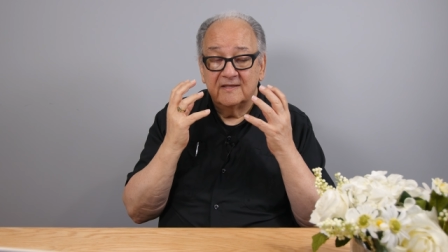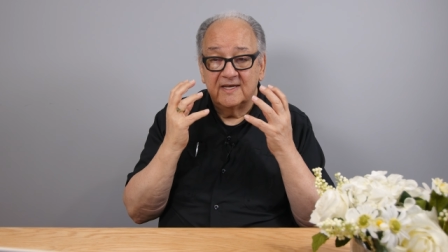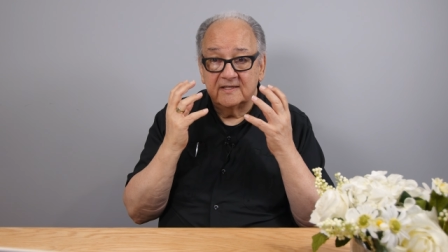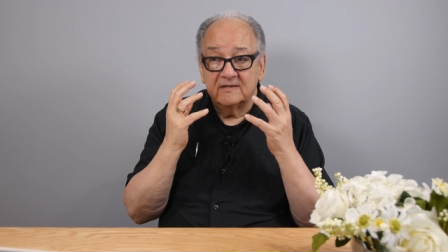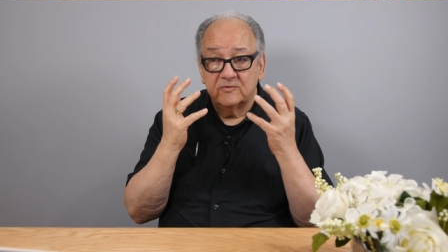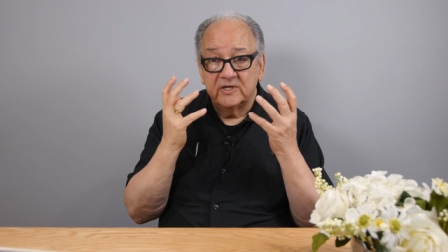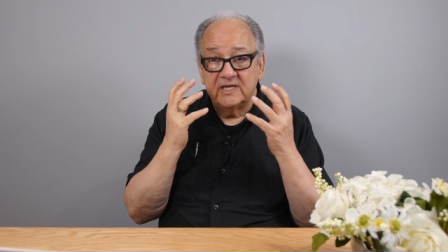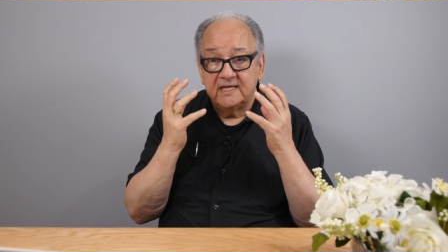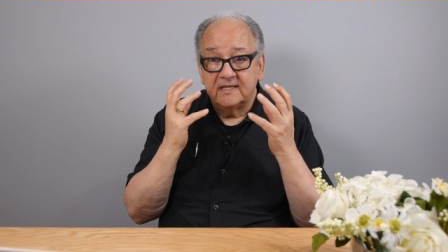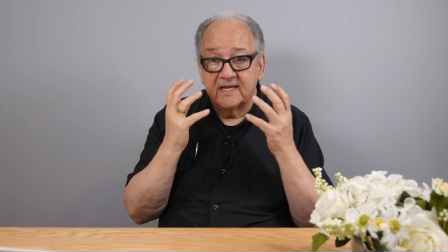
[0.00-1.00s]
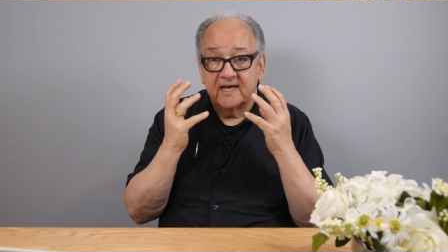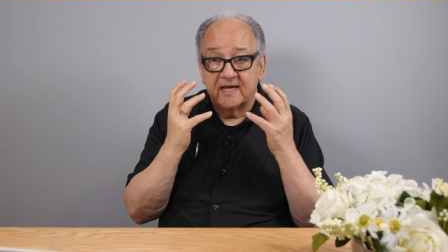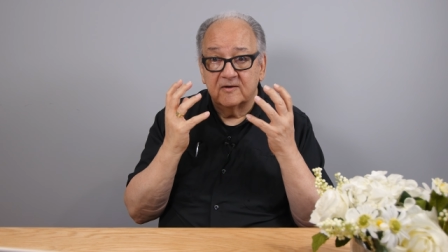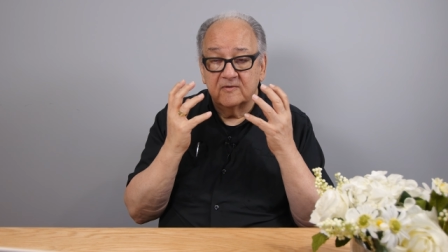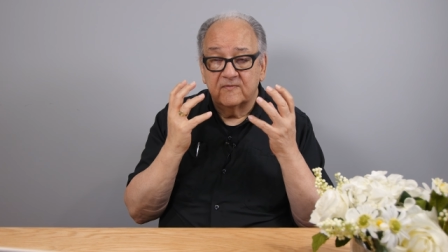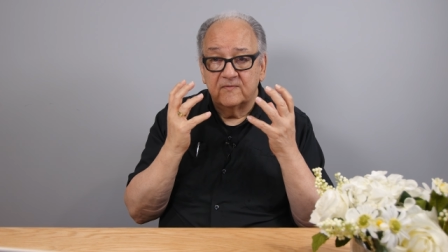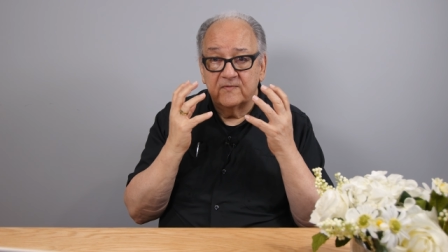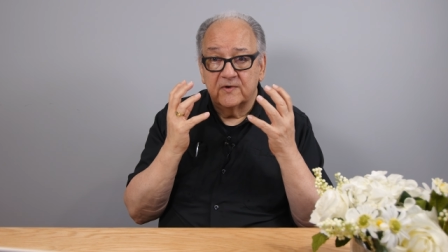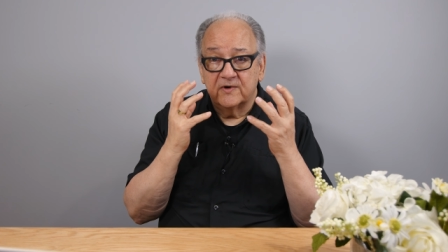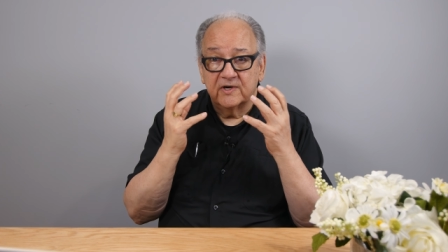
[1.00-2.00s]
That we need that
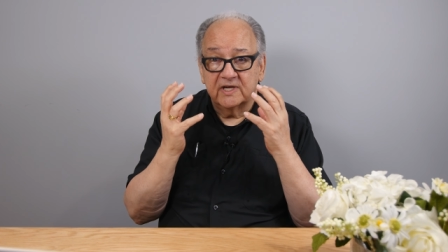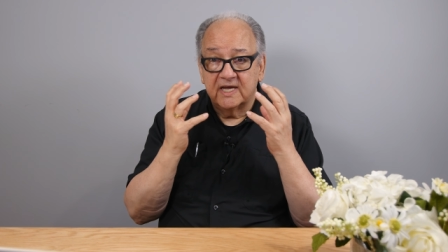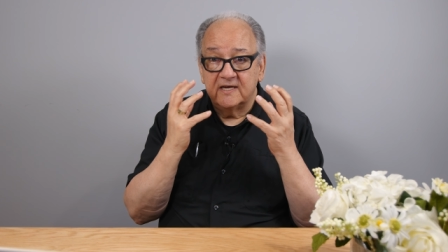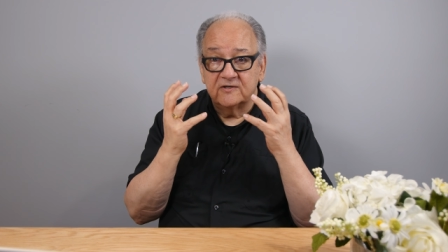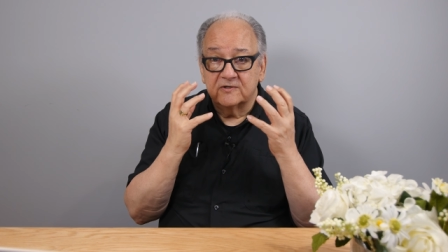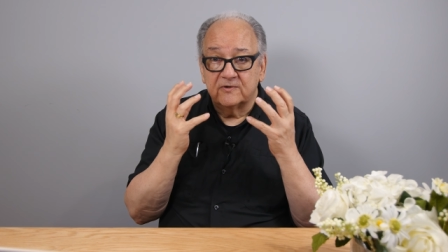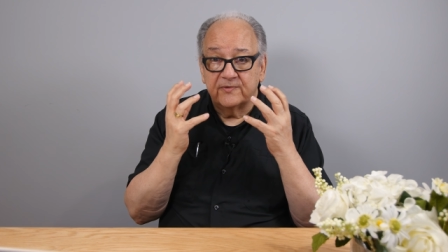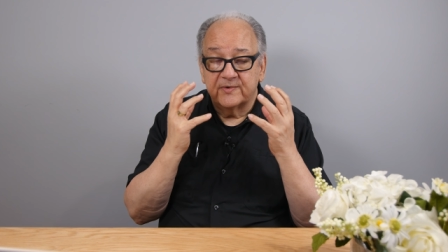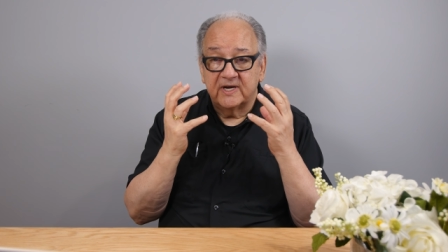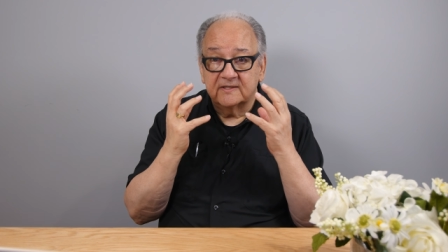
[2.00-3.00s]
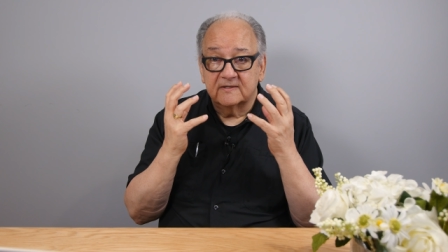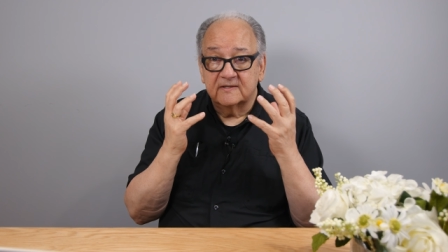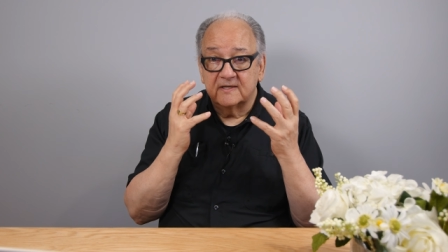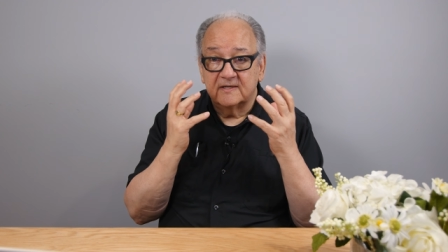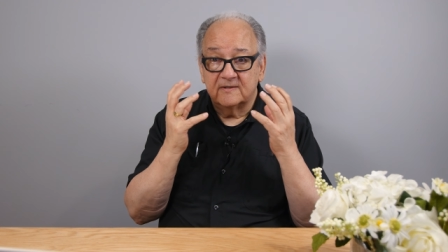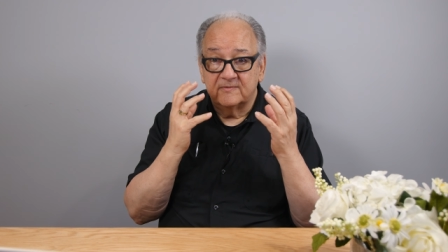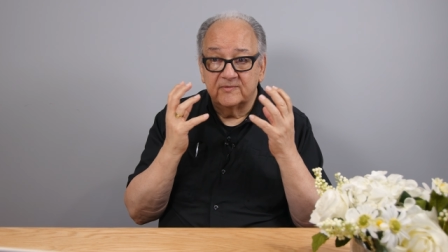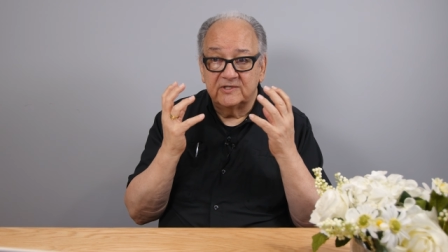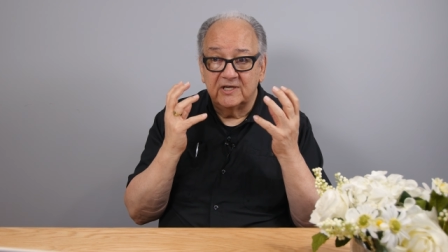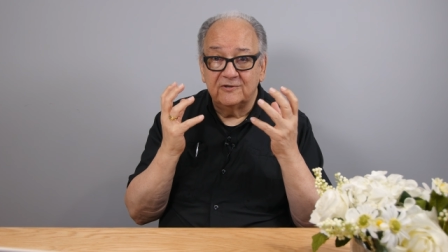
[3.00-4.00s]
for occasional threats, uh,
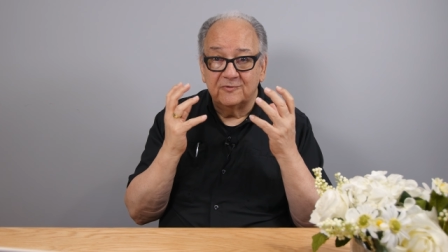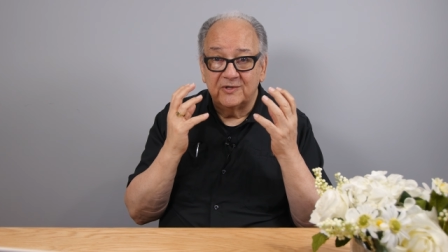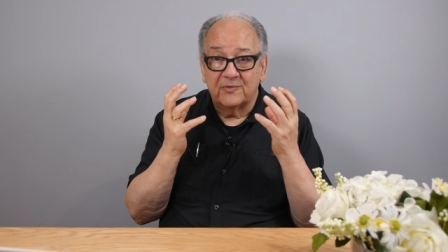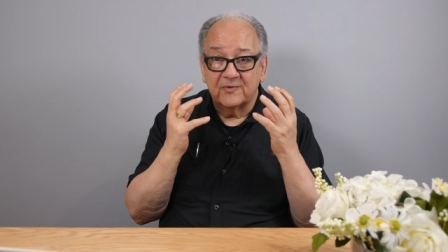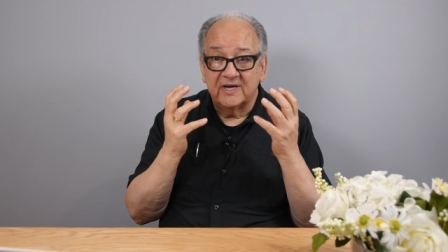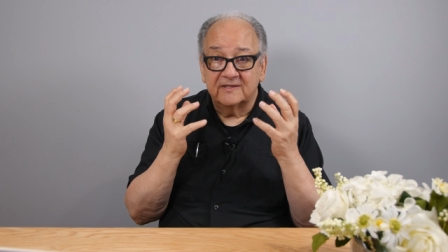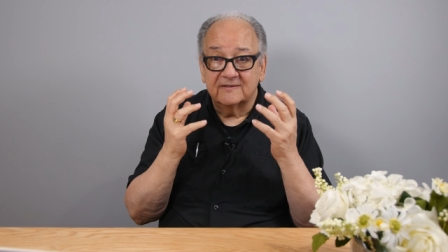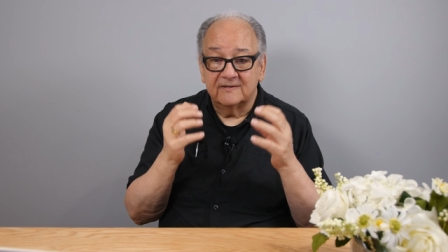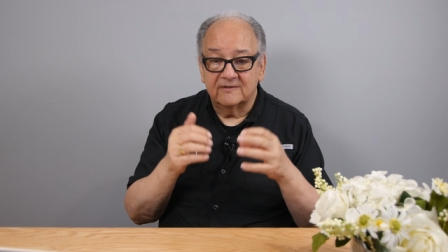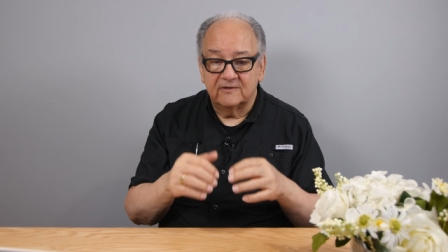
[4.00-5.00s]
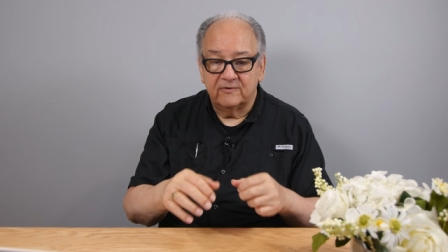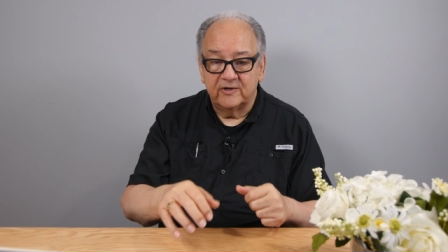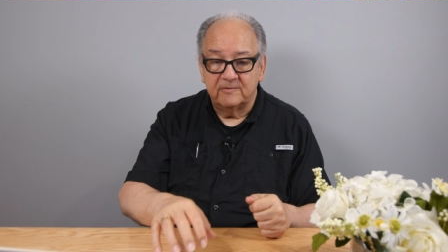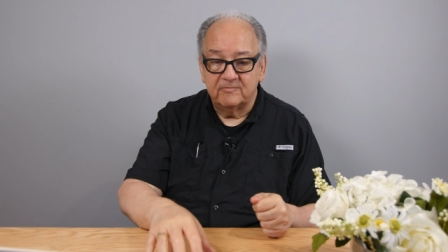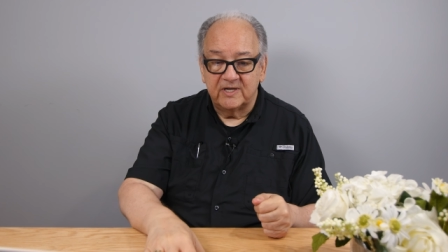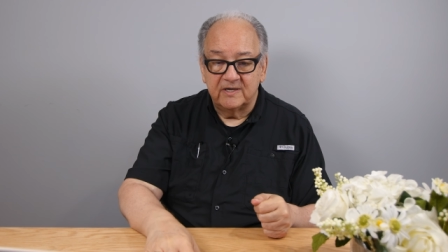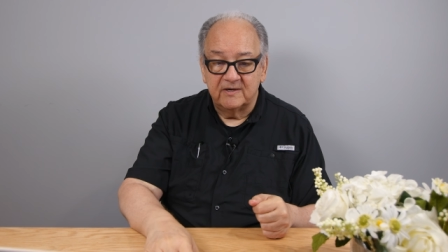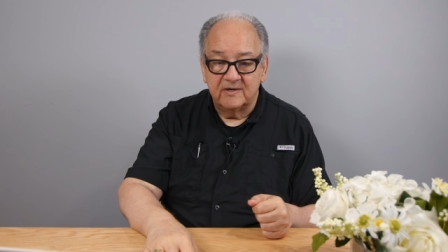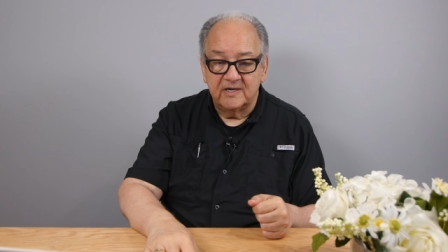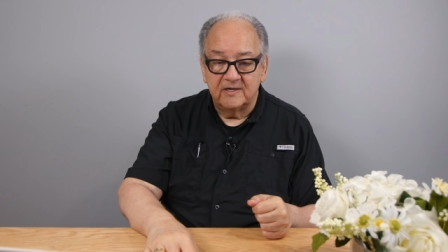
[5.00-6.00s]
genuine threats, and so on. But
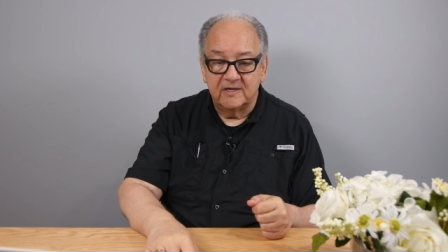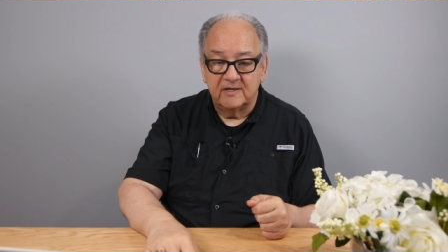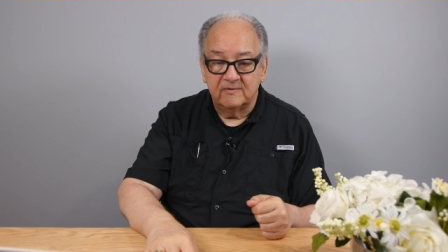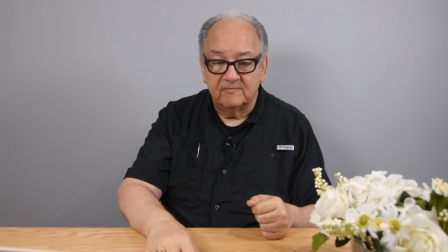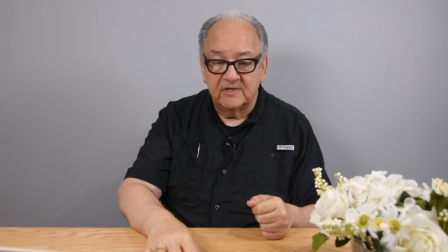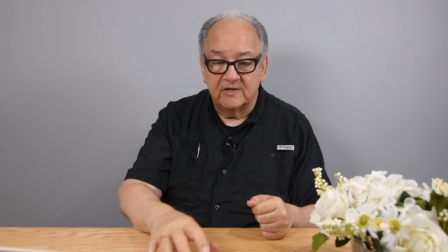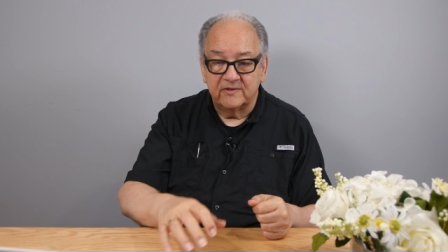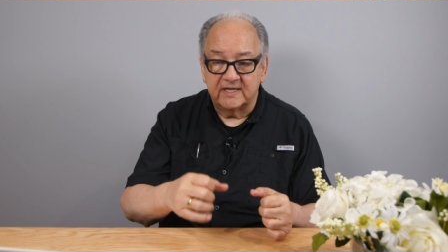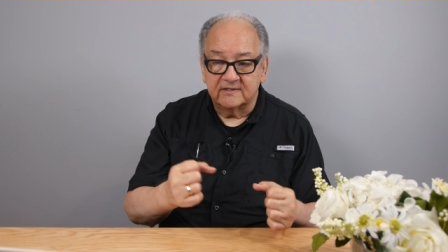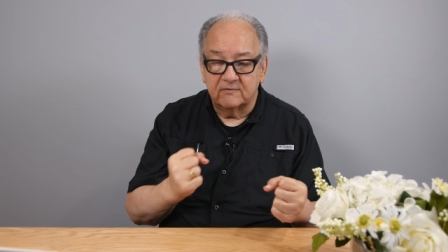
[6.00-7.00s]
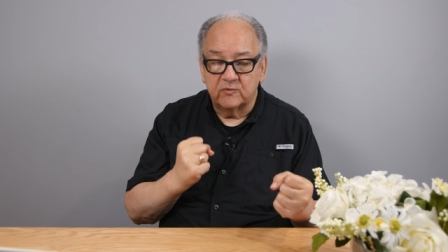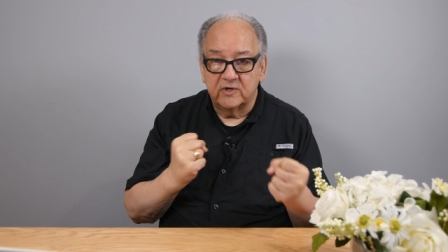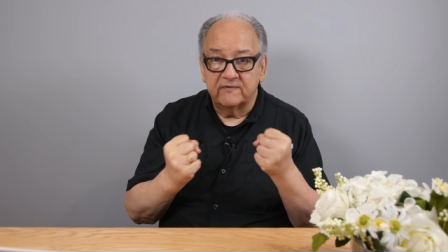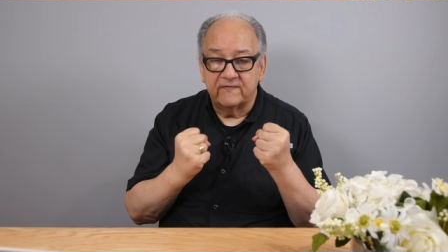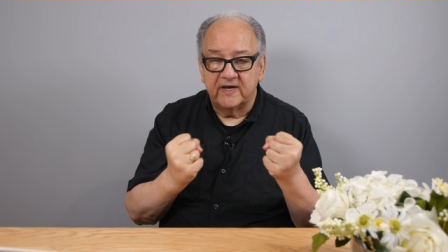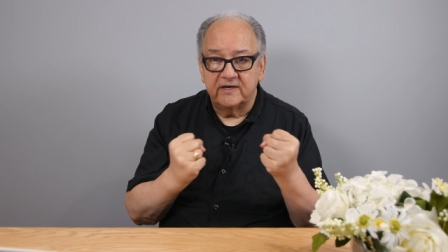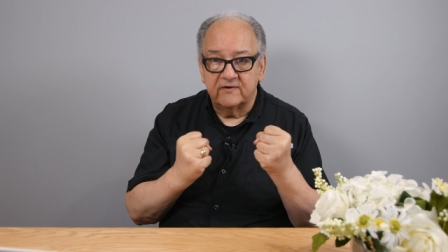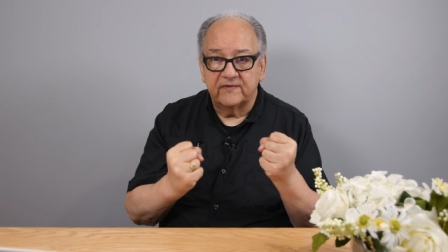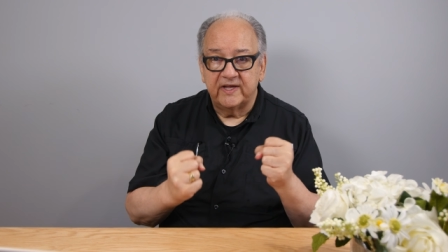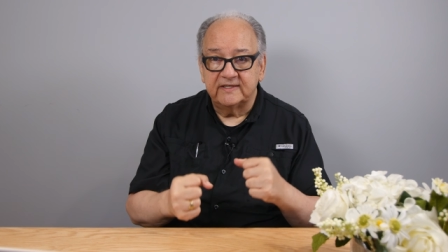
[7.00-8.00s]
uh, you know that's the, where the fight or
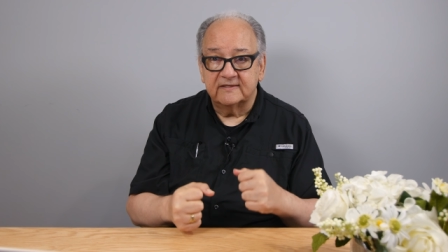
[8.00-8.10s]
flight